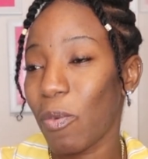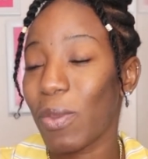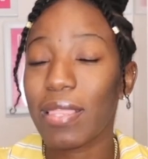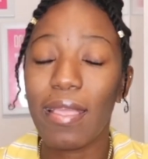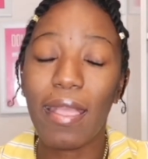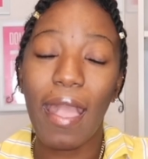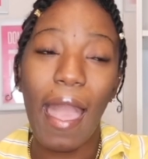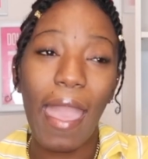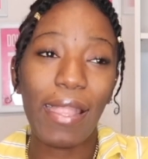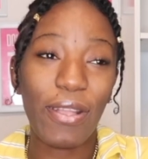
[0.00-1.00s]
we think
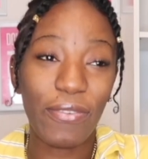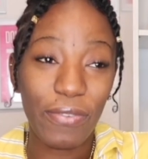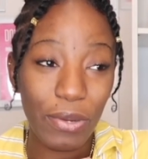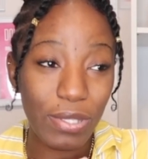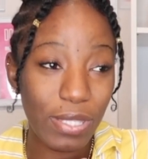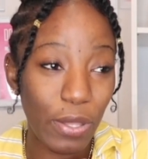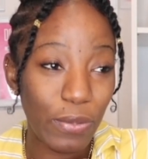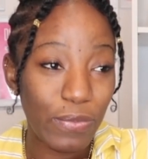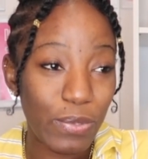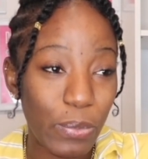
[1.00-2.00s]
highly of
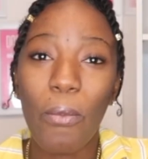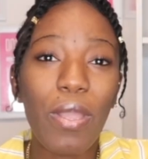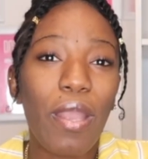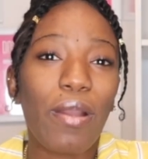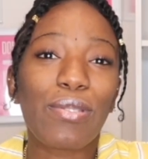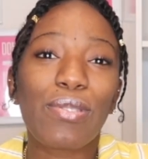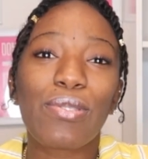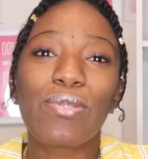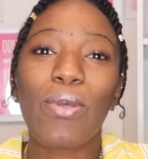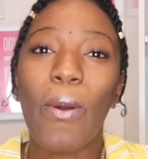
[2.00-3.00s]
ourselves. We are
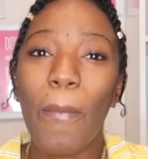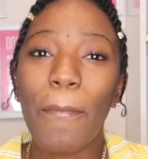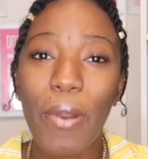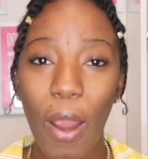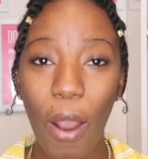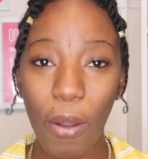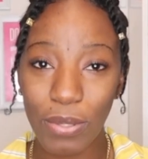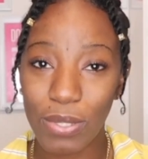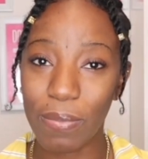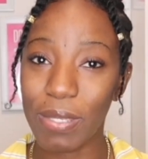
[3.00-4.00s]
so
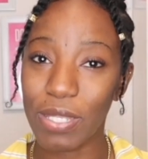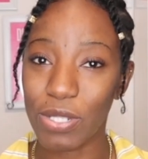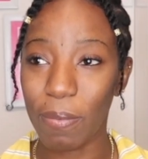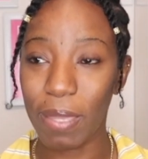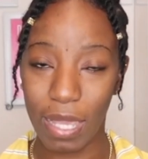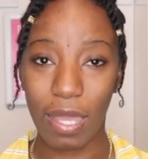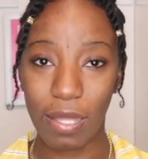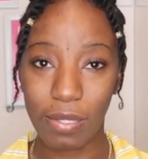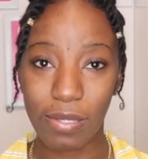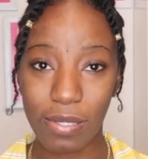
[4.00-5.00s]
proud to be
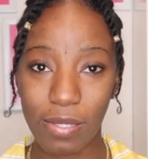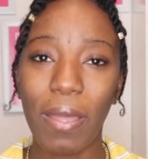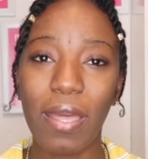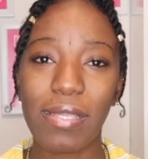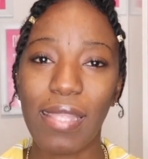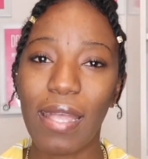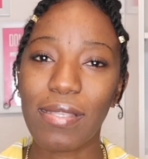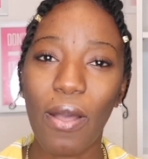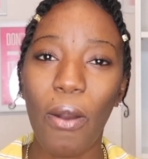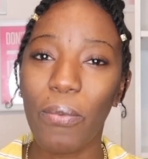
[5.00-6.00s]
Jamaicans because
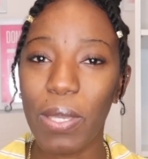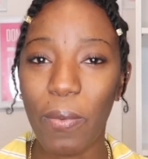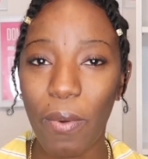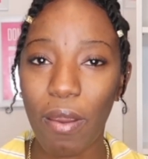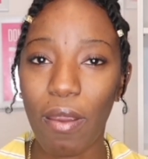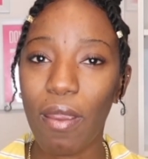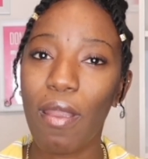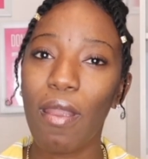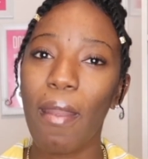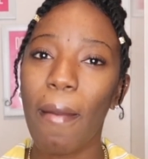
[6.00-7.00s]
that's how we were
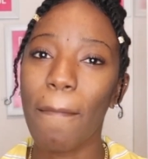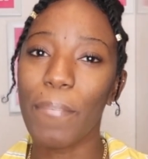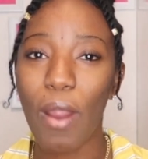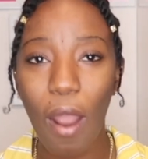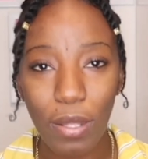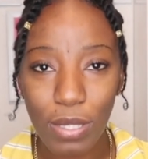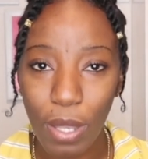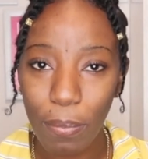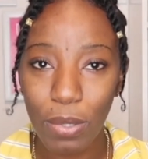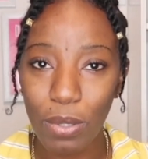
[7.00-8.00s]
brought
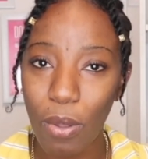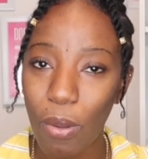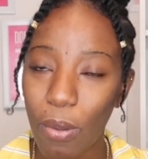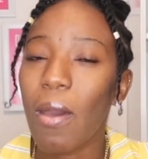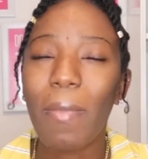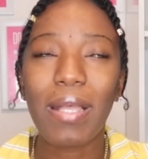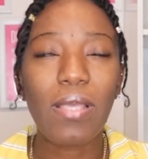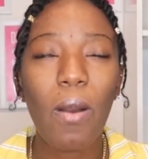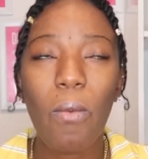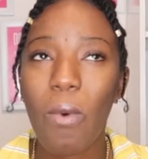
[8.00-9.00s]
up, you know. No
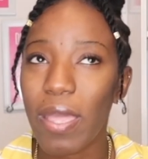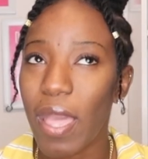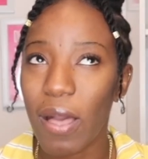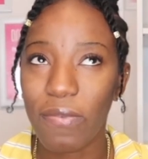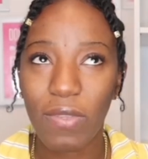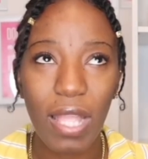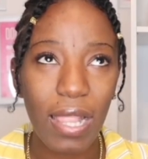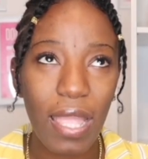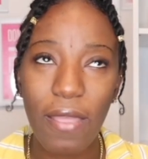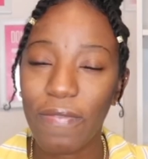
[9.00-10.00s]
matter what you have in a
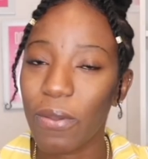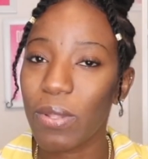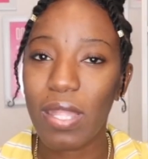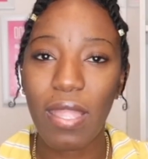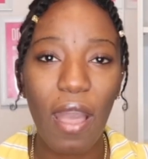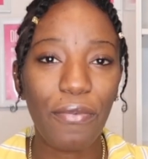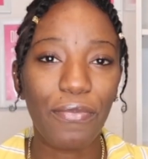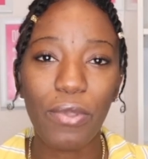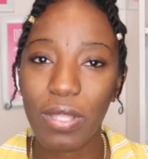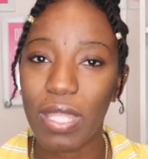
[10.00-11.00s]
life, you couldn't have
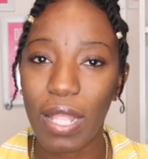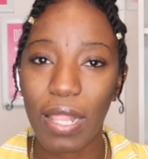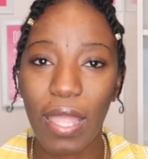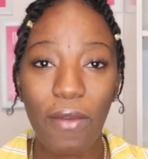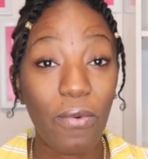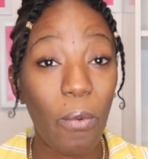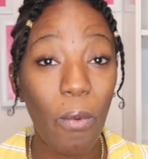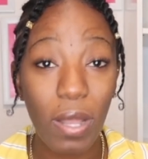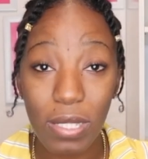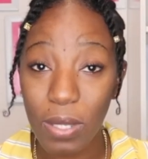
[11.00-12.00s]
nothing in a life.
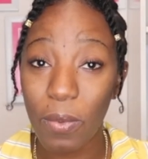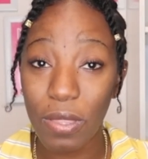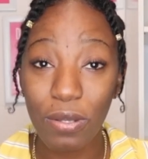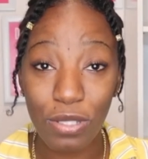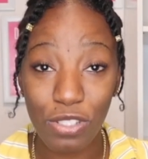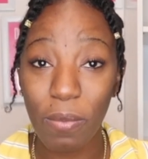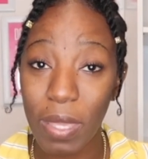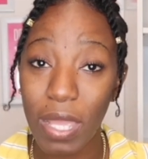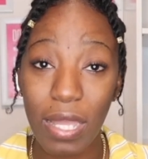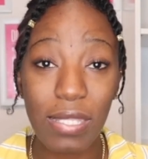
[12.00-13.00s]
One thing with us
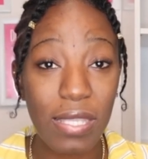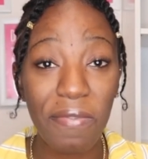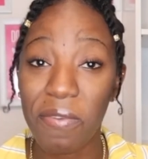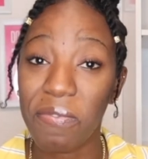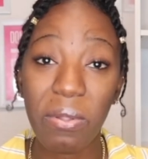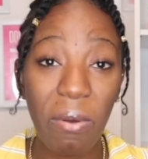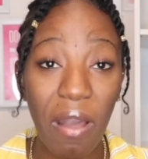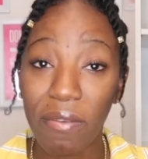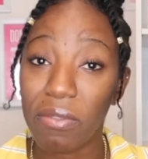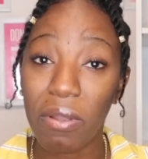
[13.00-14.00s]
Jamaicans, even if we don't
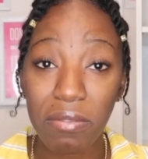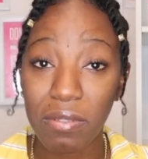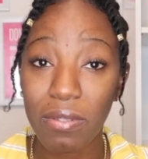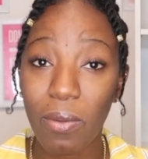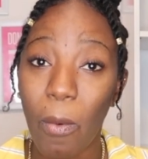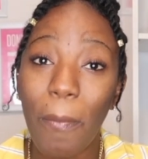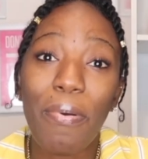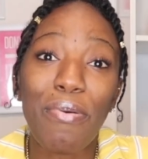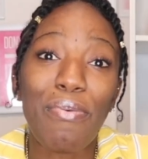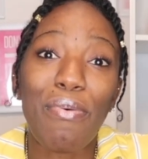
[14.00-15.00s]
have nothing, we're
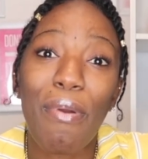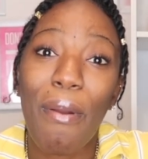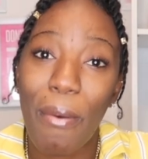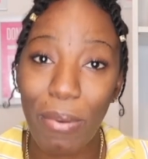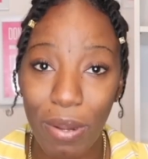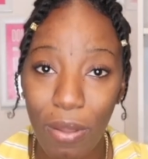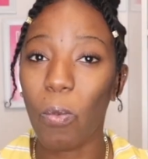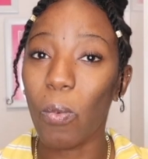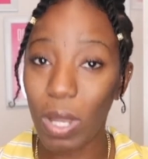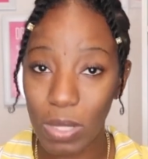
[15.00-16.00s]
proud.
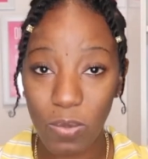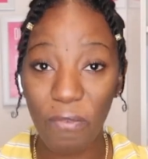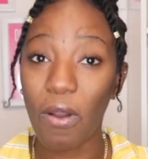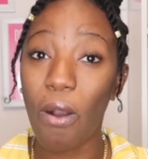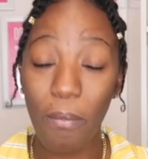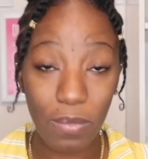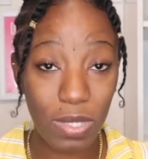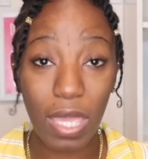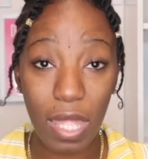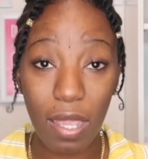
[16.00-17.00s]
Once we come
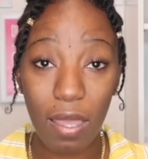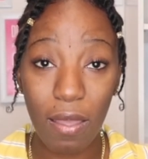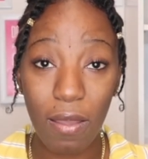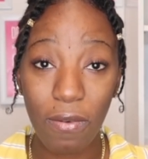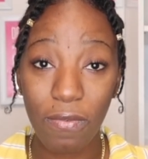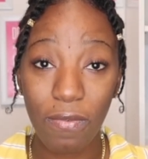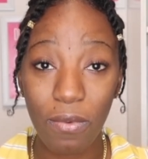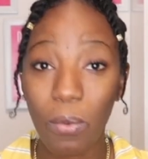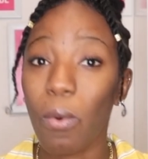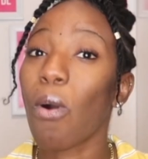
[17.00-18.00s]
together,
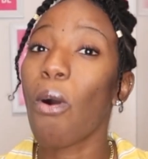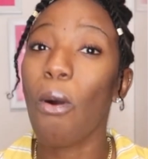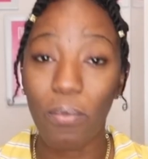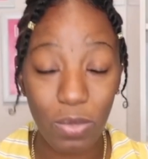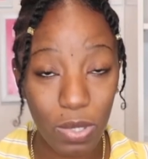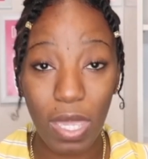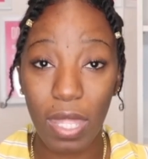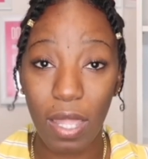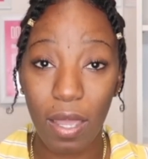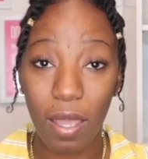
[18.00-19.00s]
we'll come
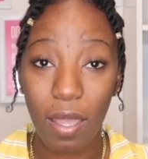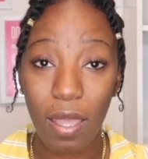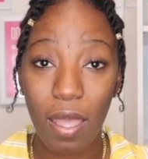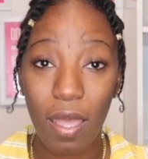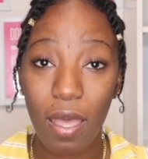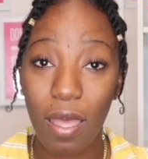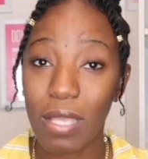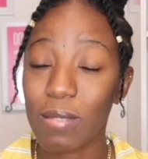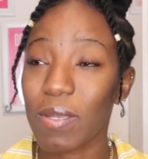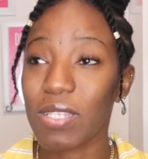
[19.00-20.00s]
together,
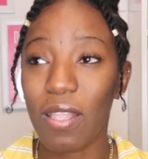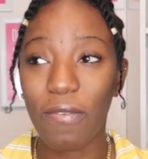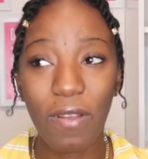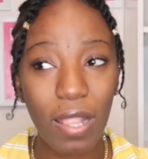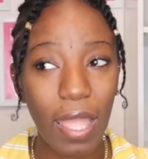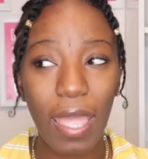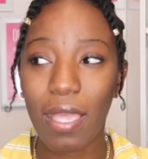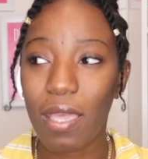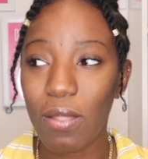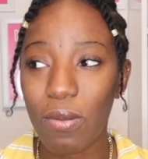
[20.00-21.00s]
especially for,
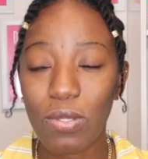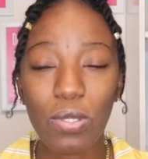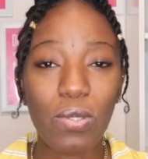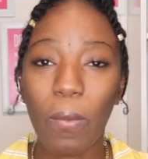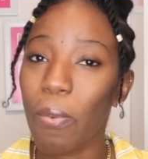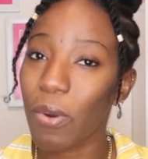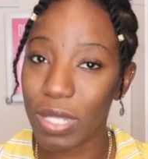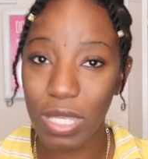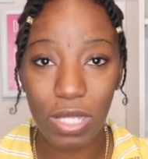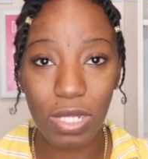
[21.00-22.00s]
like, you know, to
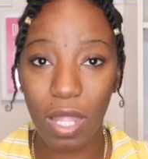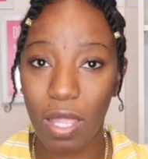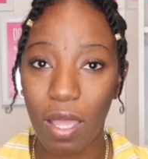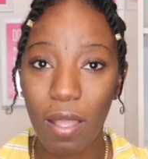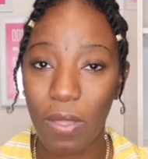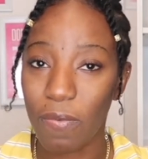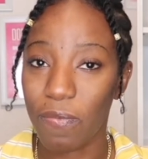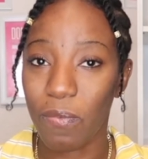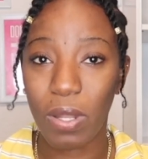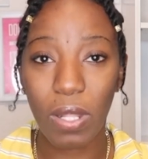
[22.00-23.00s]
support each other.
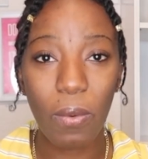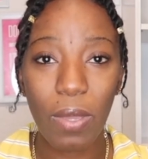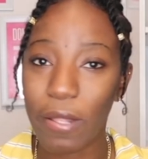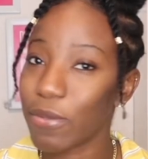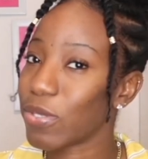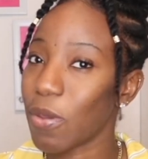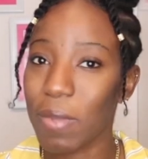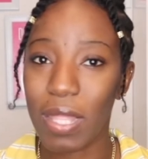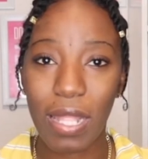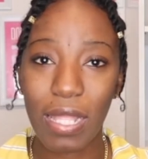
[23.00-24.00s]
If one away do
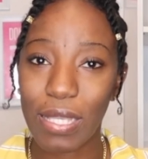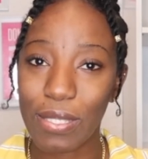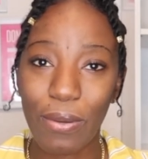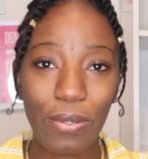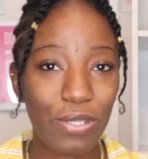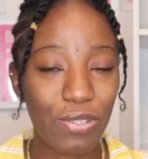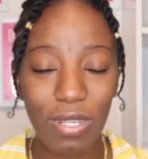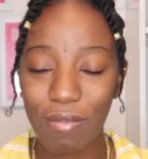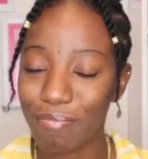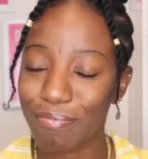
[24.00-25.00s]
something in the next
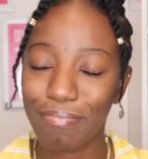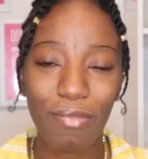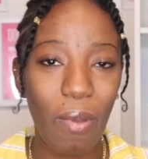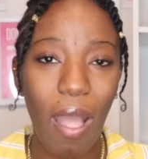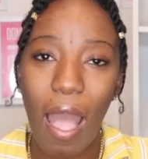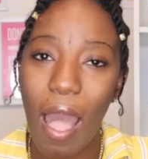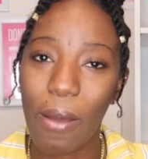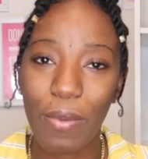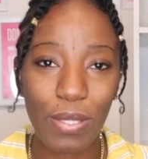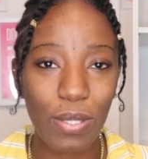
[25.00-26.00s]
country, we're
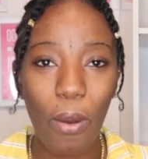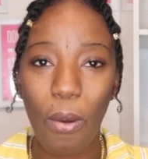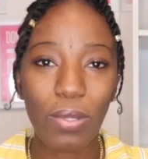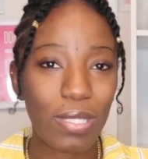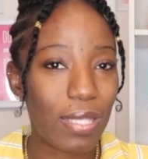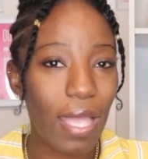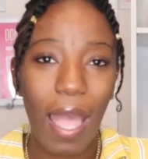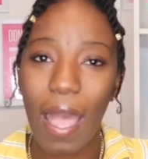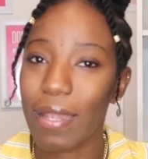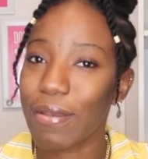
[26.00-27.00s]
always out
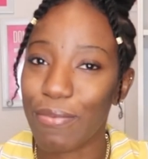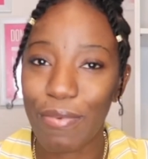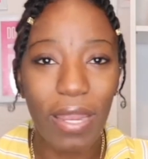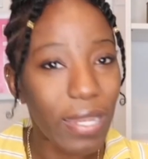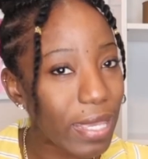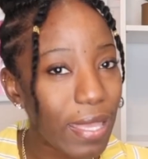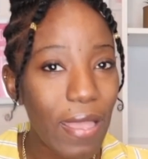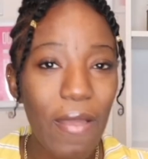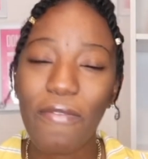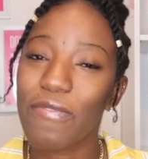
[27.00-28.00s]
and ready
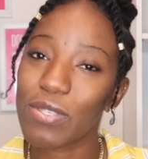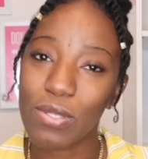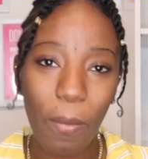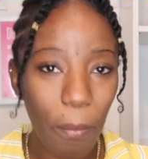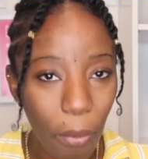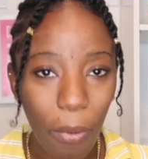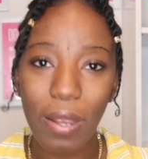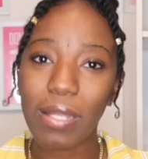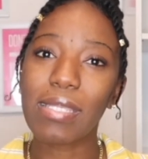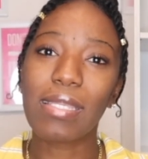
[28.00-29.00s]
to
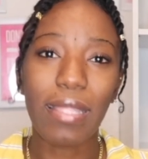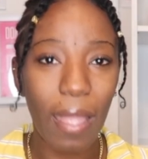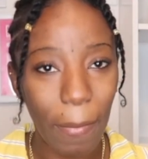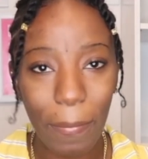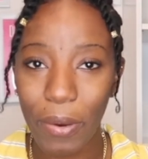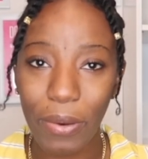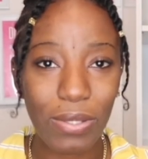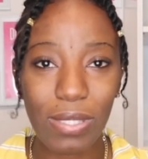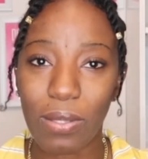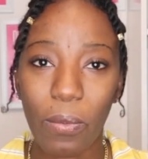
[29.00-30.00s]
support that
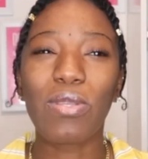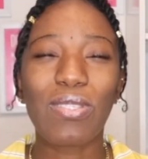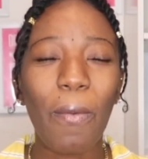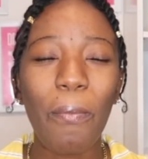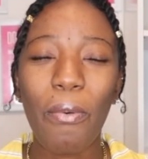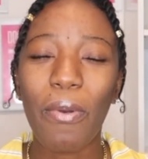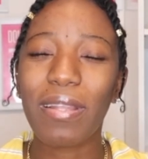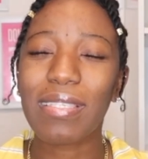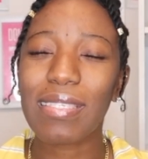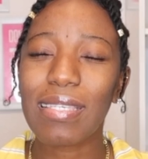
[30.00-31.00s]
person. We
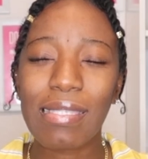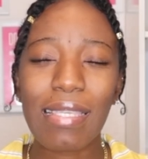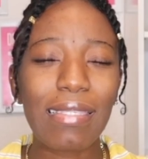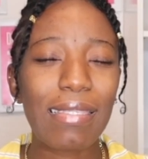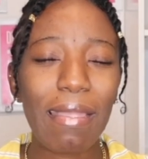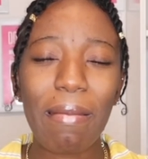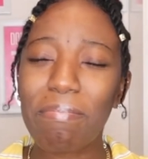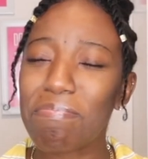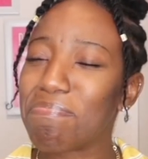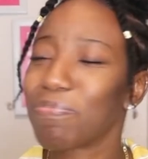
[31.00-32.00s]
support
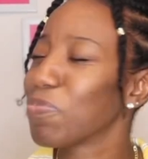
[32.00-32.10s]
system,